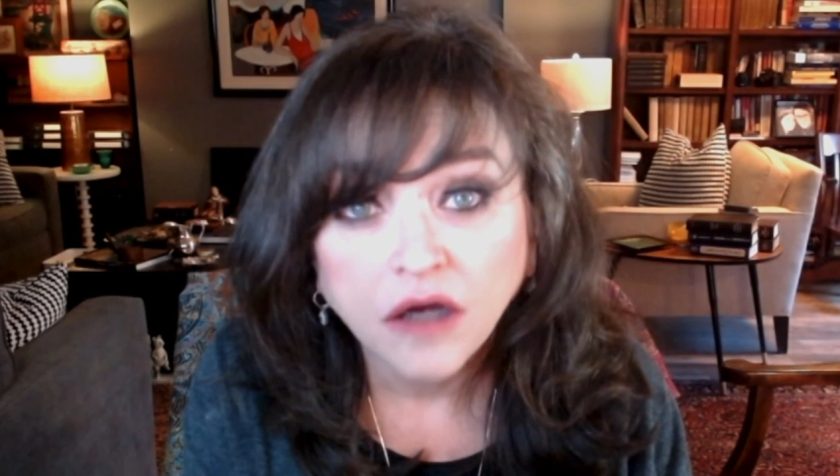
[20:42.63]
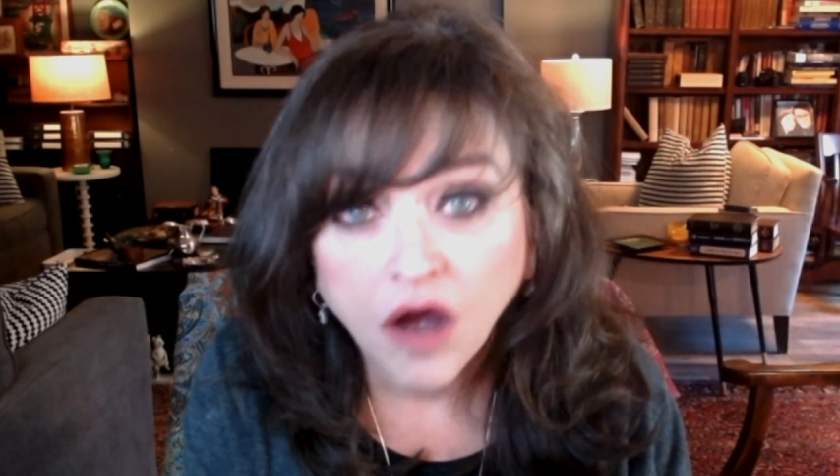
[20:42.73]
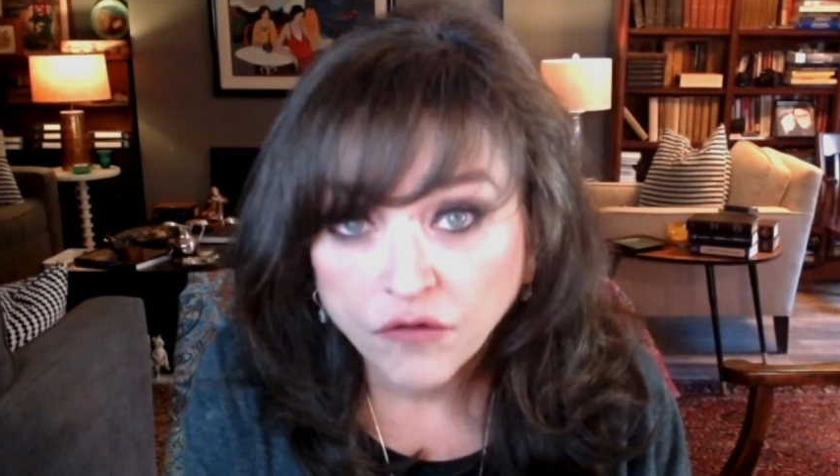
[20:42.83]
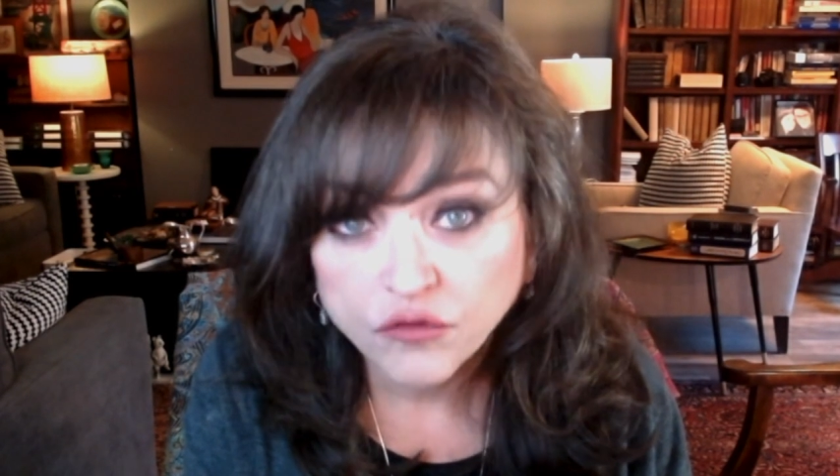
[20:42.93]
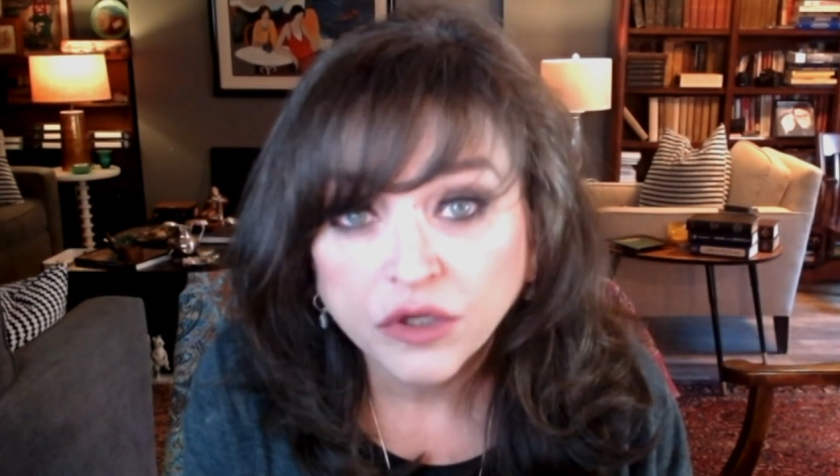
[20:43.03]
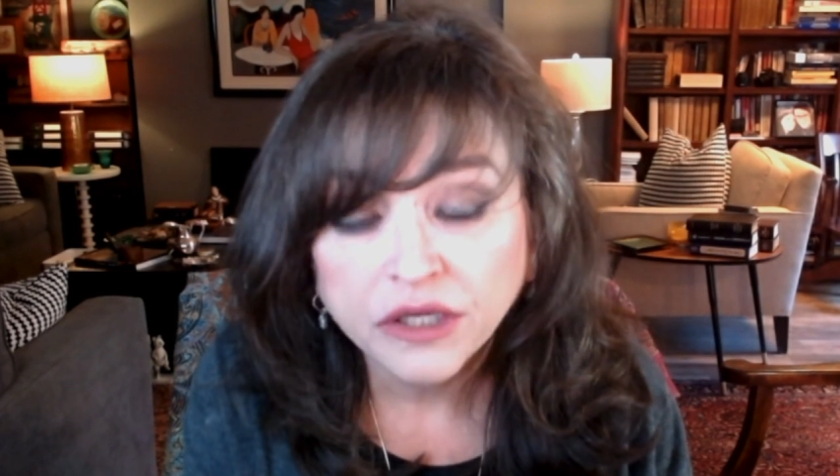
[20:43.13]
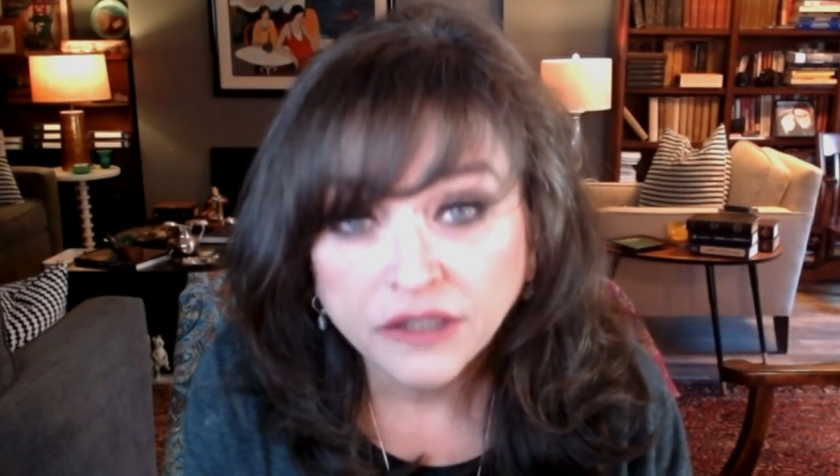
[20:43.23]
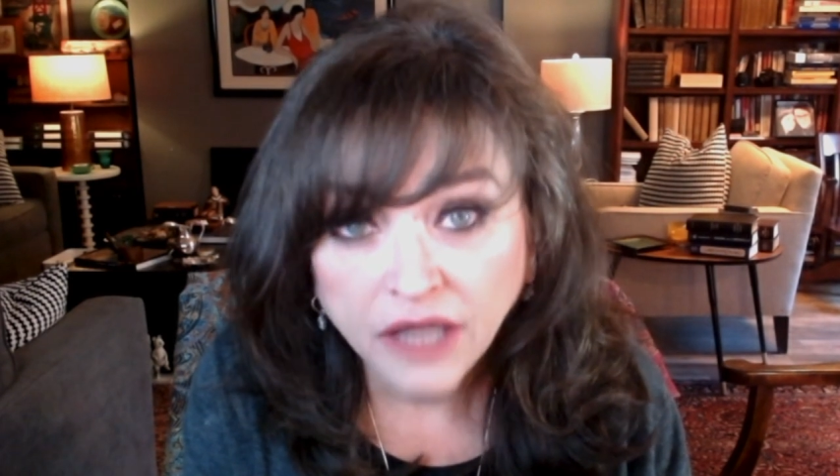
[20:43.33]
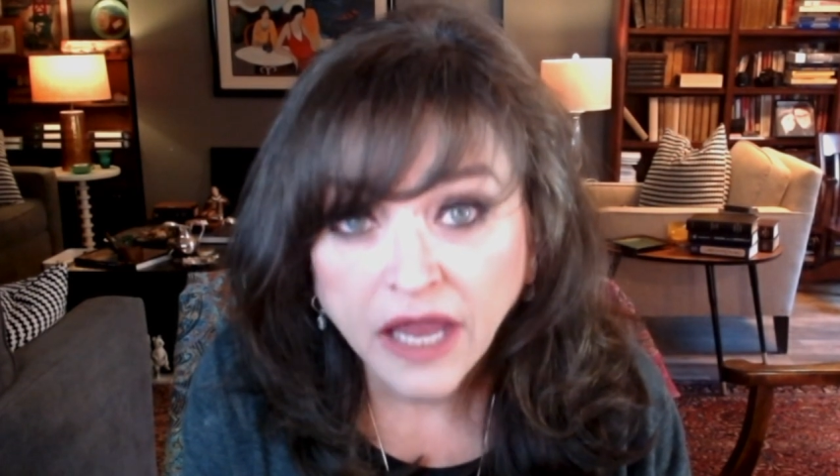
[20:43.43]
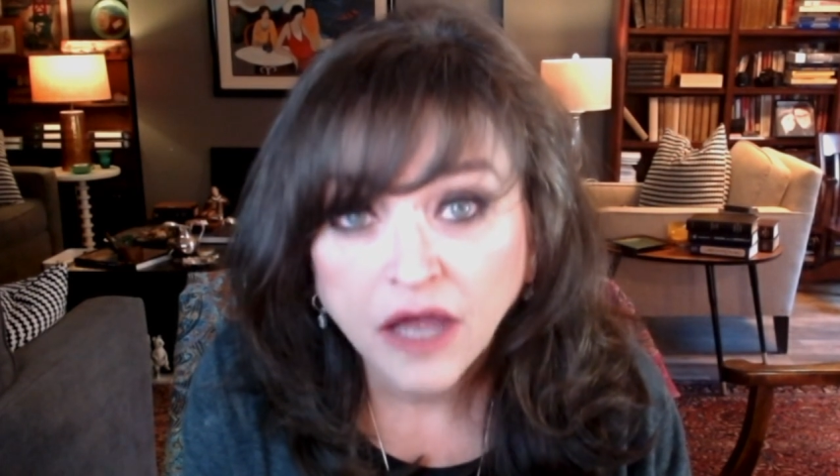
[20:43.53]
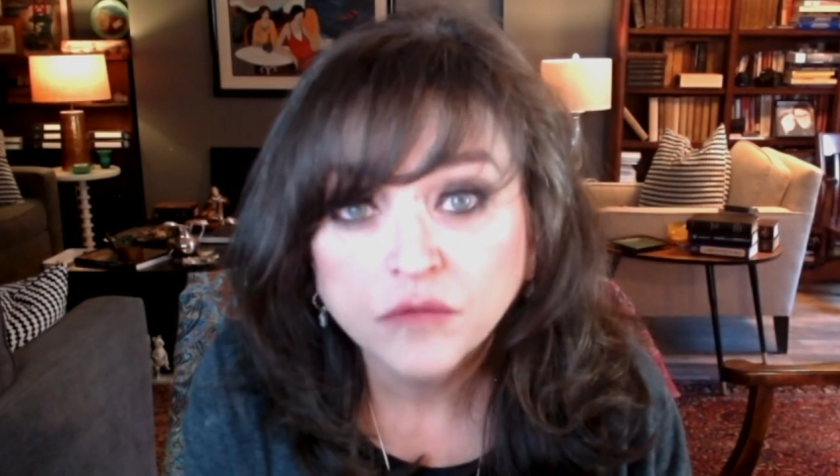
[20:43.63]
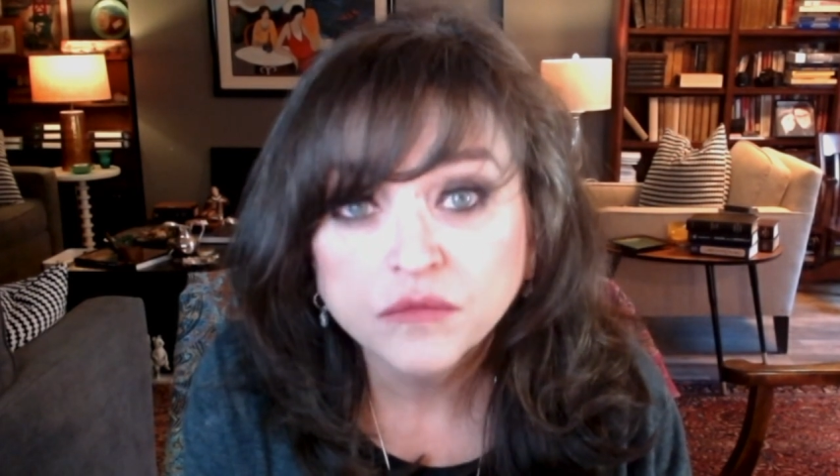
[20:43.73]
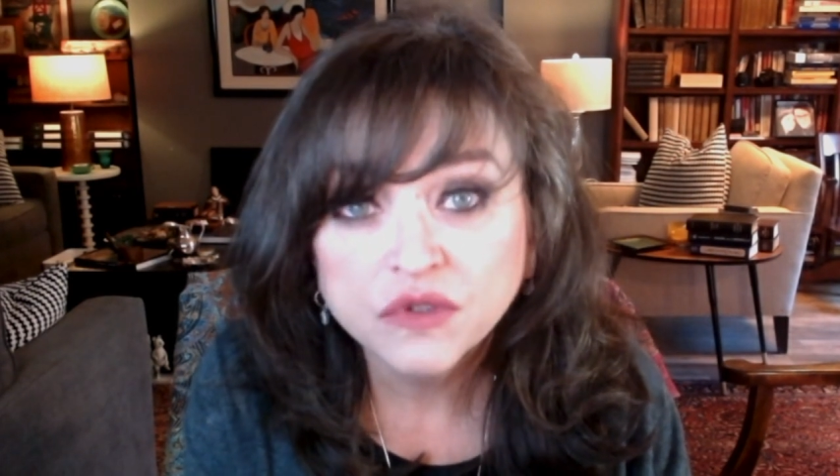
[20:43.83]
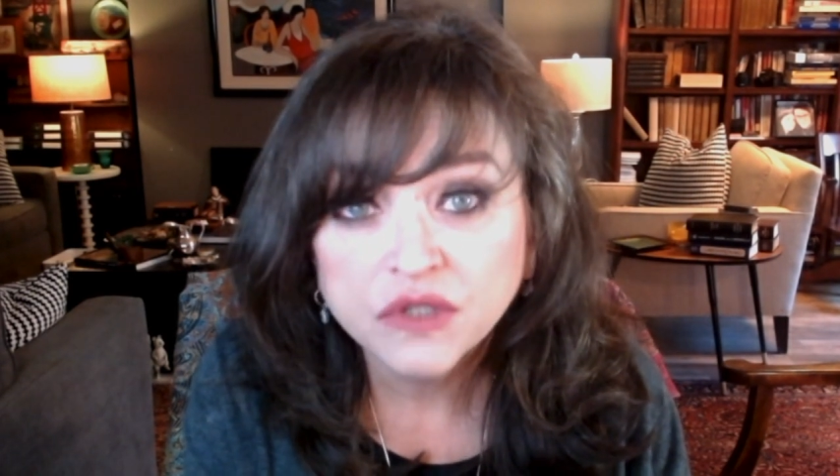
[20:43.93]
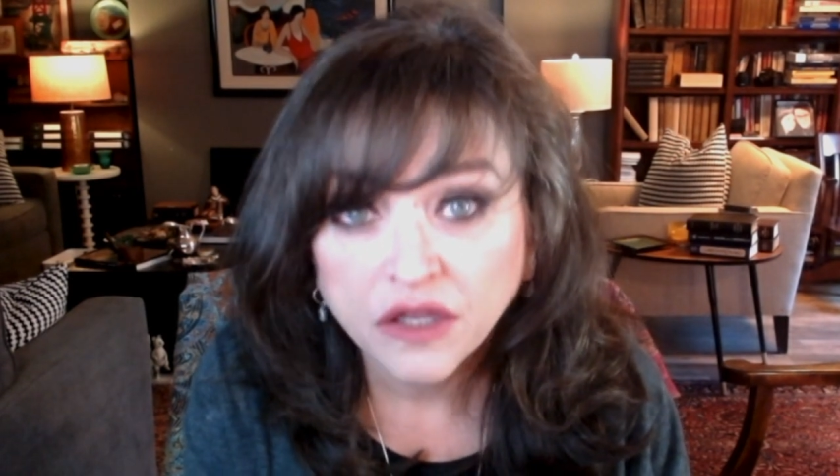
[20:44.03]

offering lambs